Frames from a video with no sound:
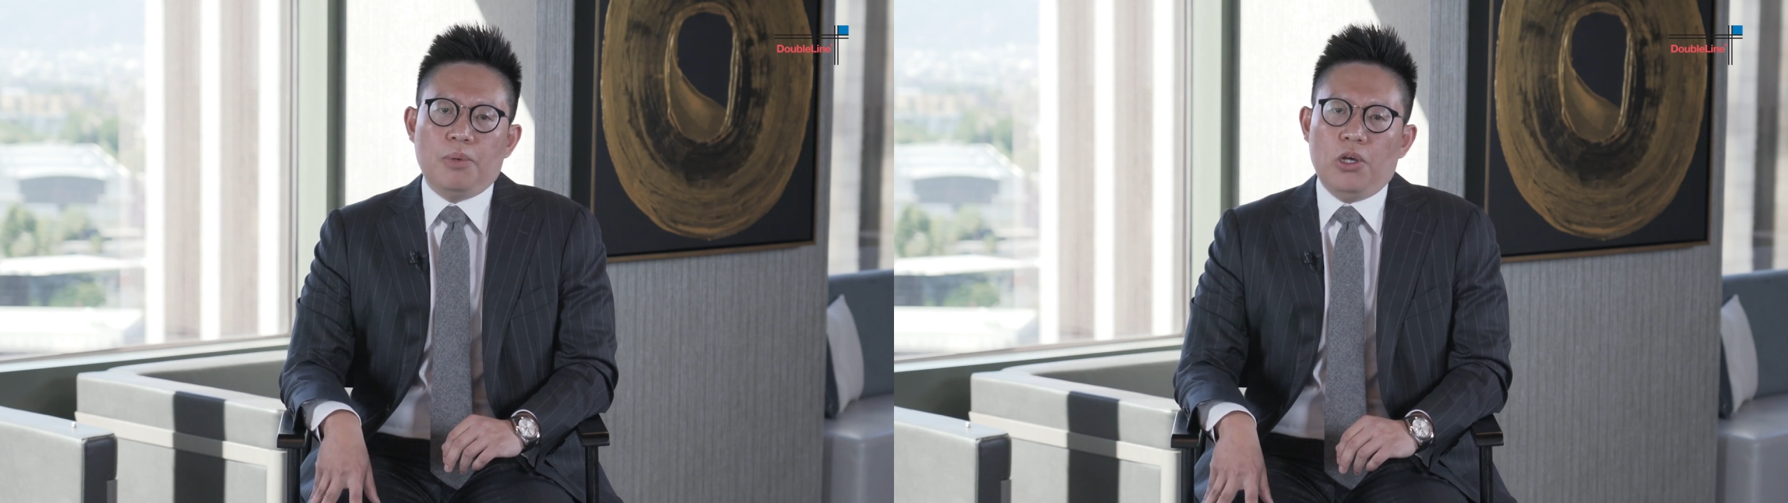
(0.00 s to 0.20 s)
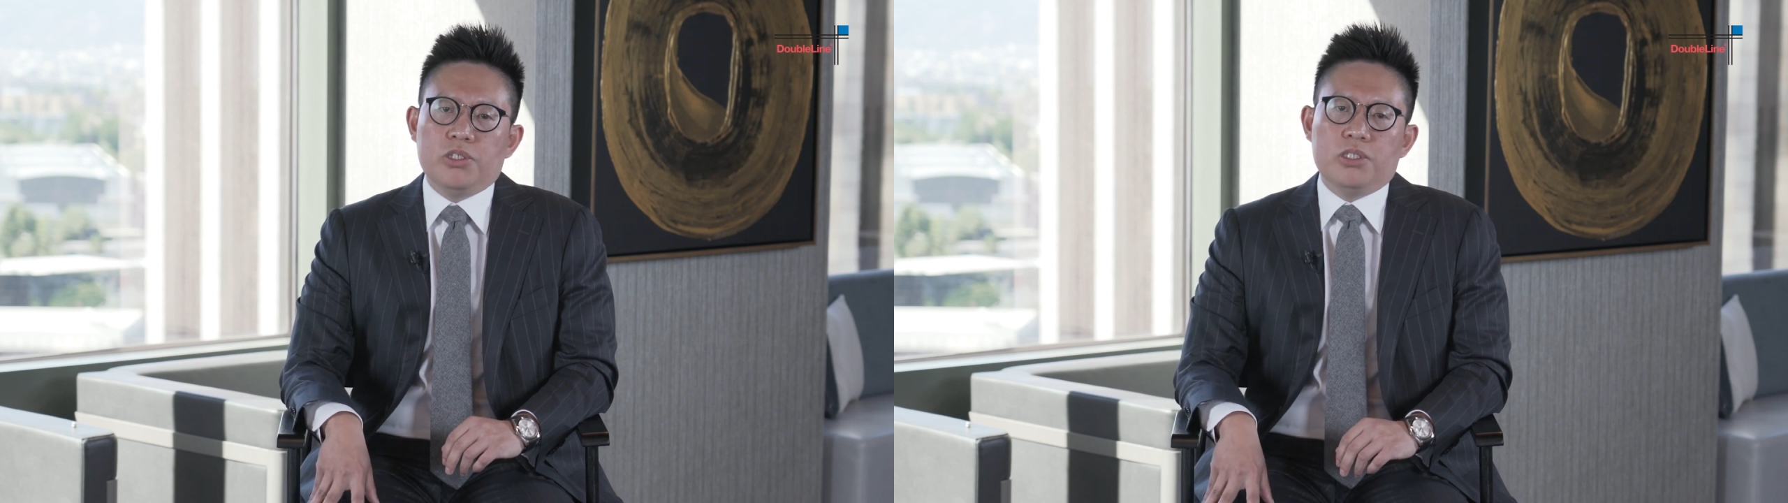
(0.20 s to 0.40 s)

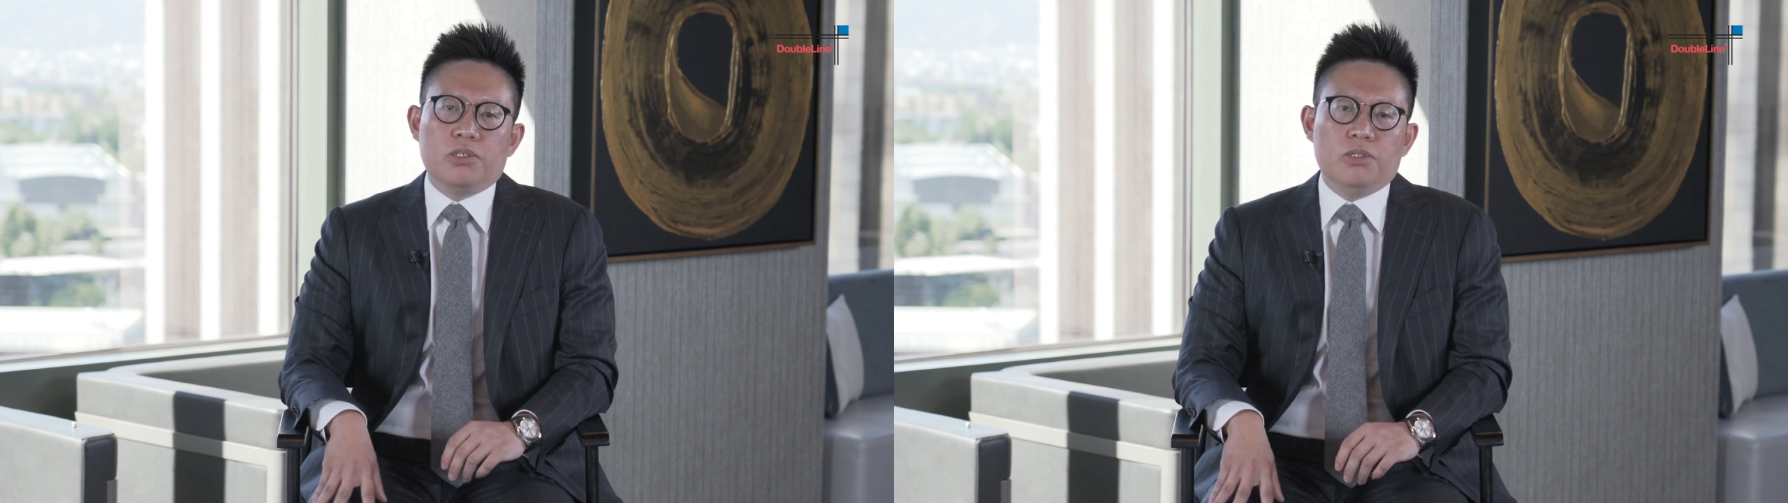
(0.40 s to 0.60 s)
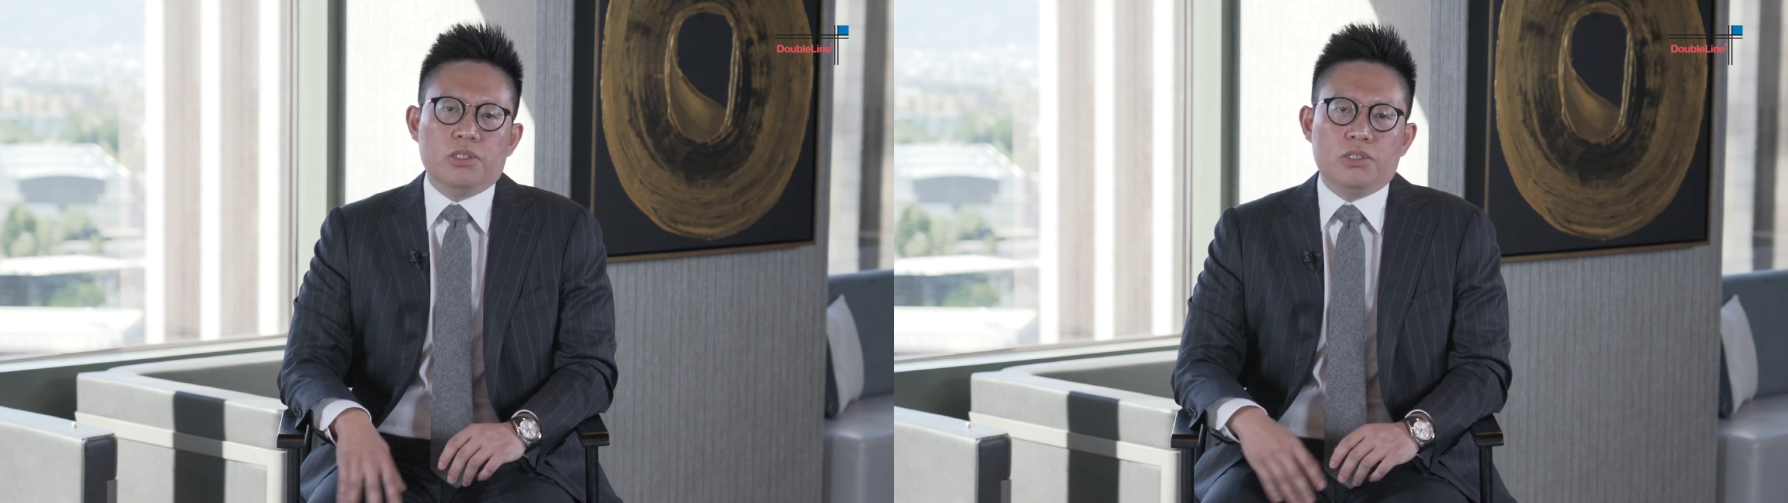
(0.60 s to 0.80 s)
policy
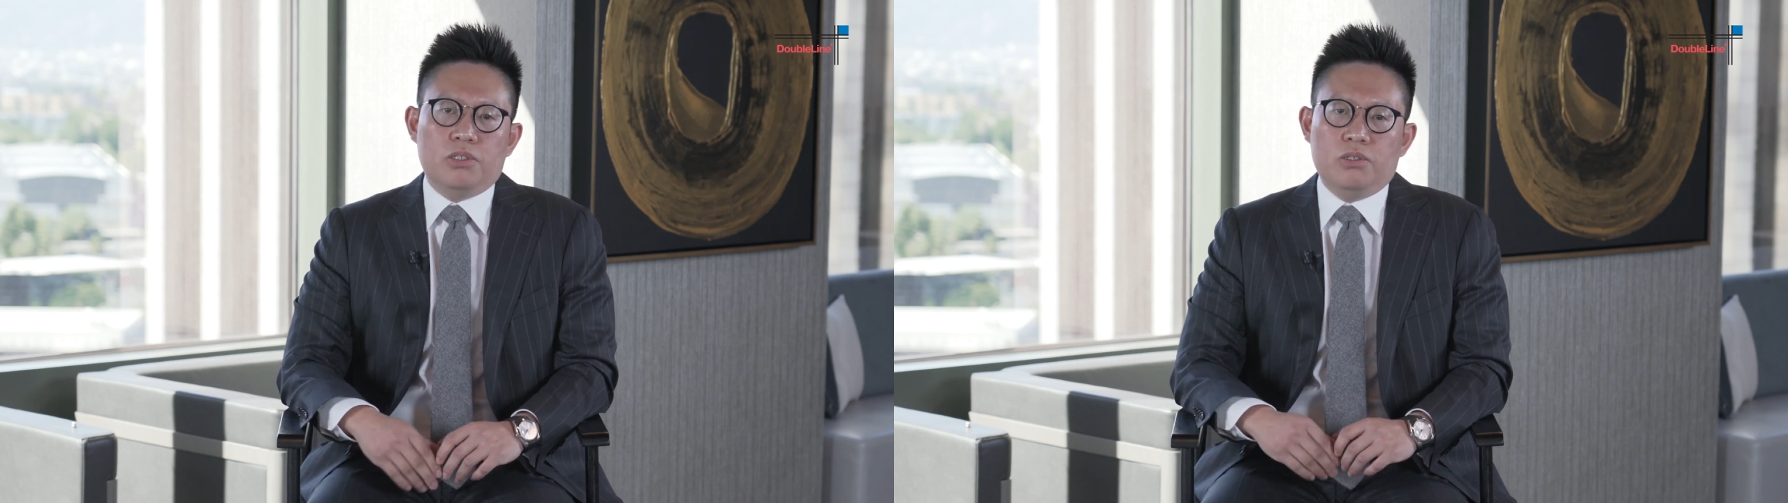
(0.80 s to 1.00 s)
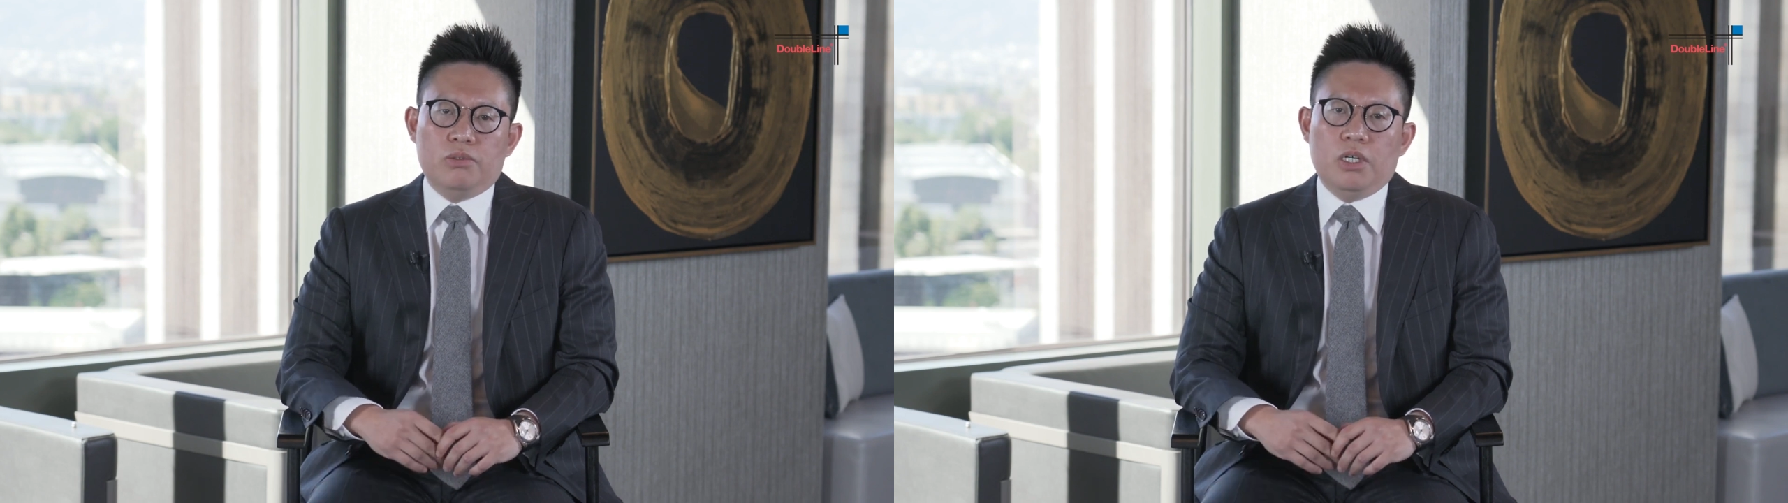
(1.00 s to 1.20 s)
goal is
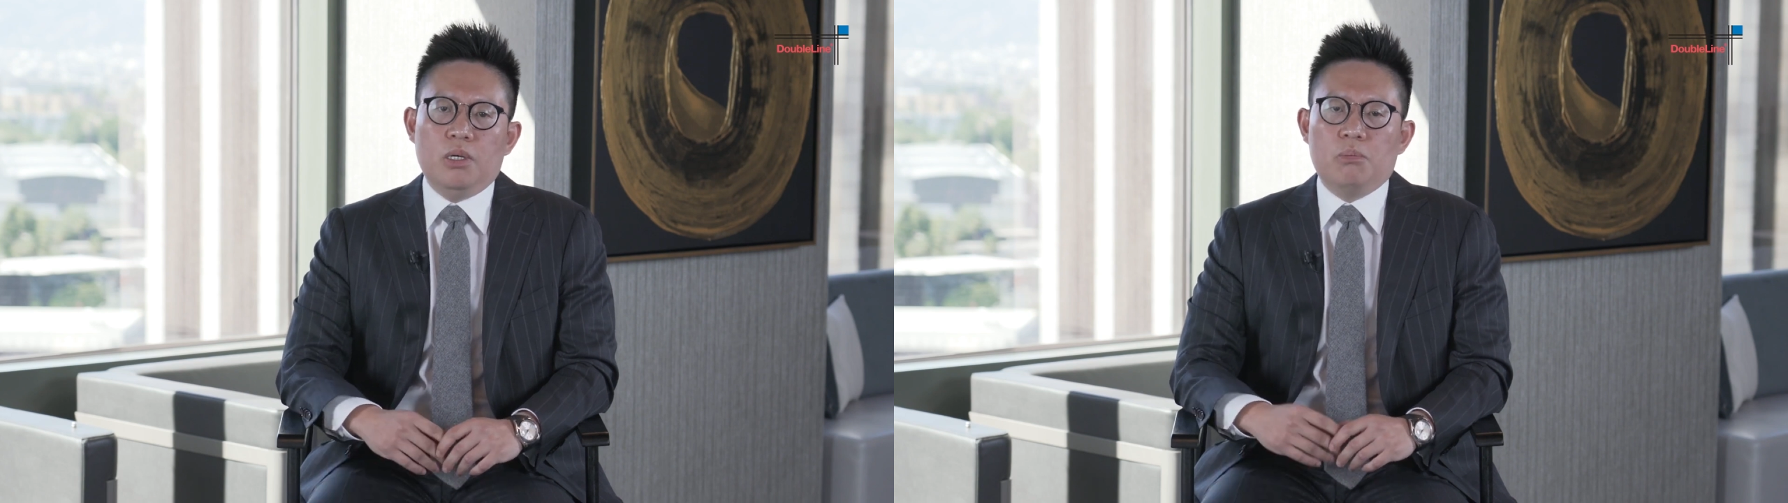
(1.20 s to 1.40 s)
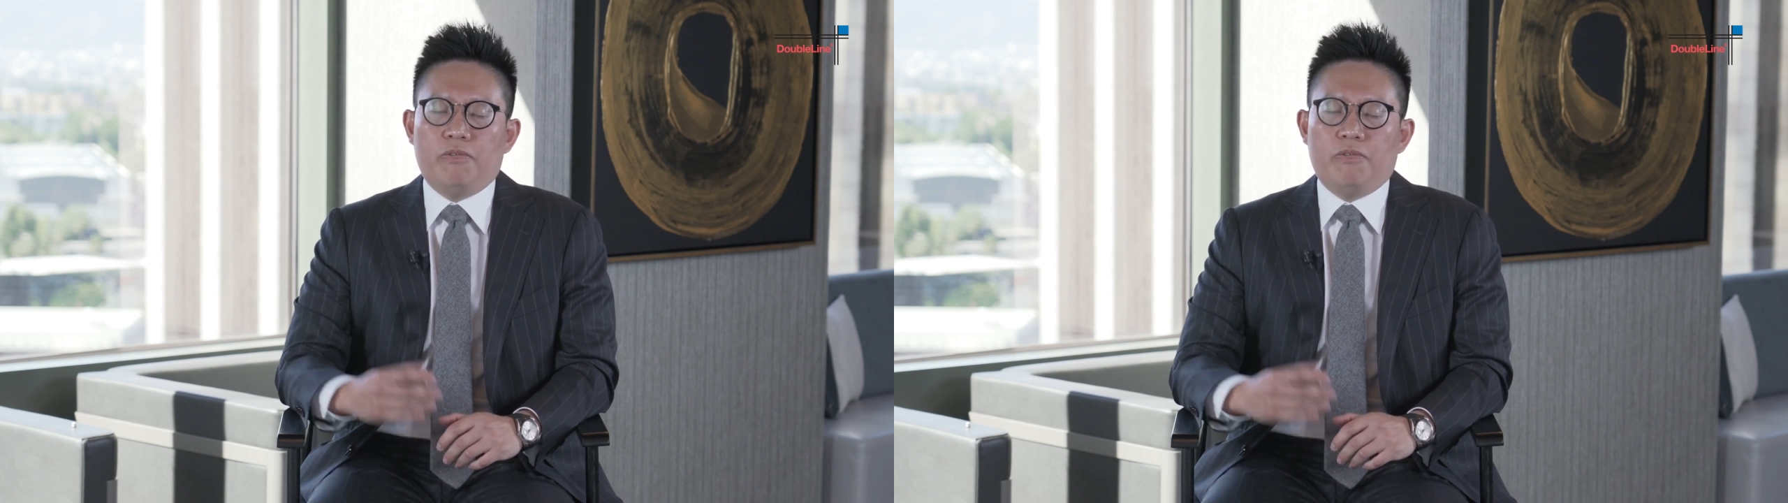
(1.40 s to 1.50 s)
to